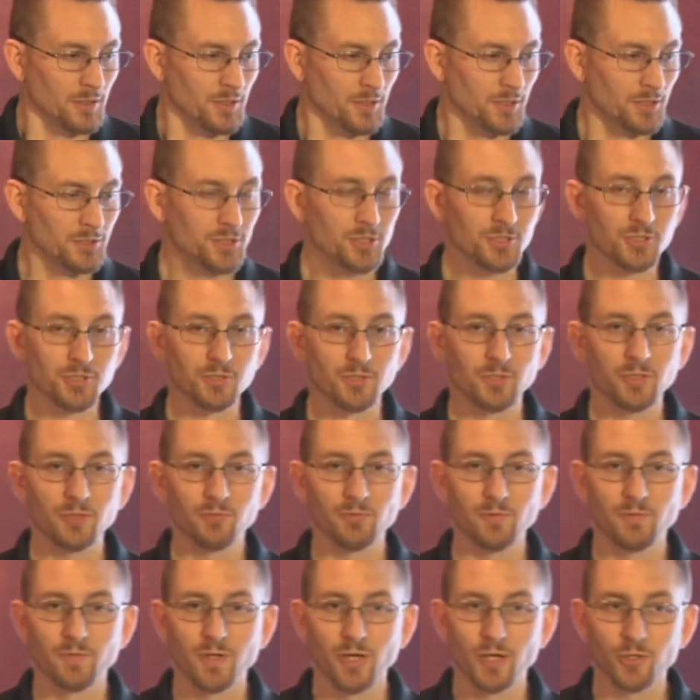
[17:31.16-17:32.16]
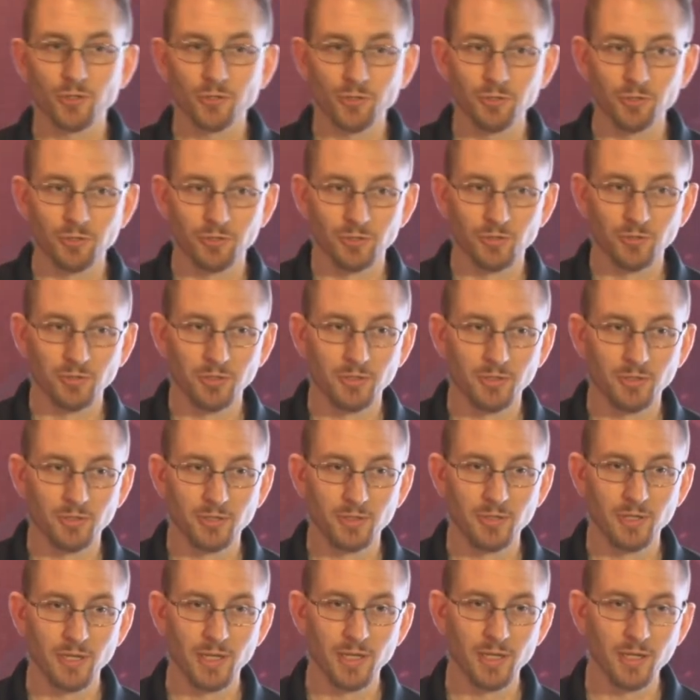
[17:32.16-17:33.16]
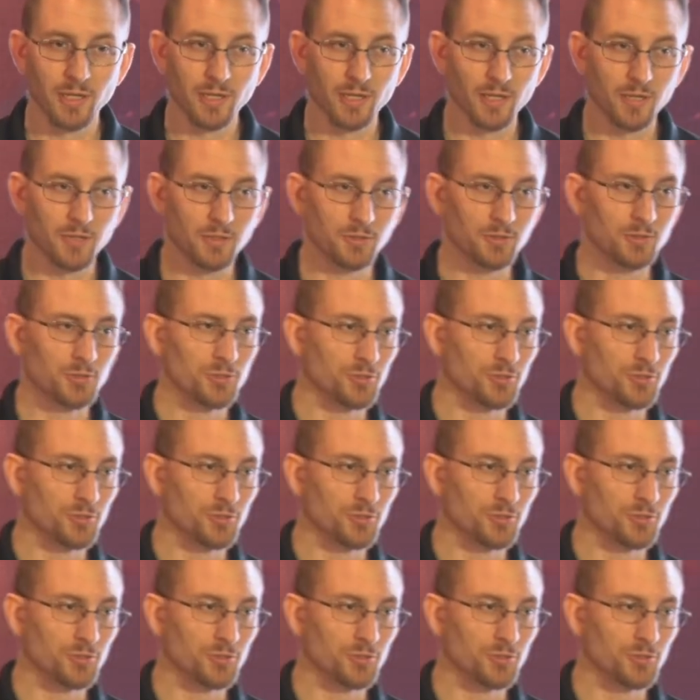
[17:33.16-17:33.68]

Additionally, we've got Kudu, and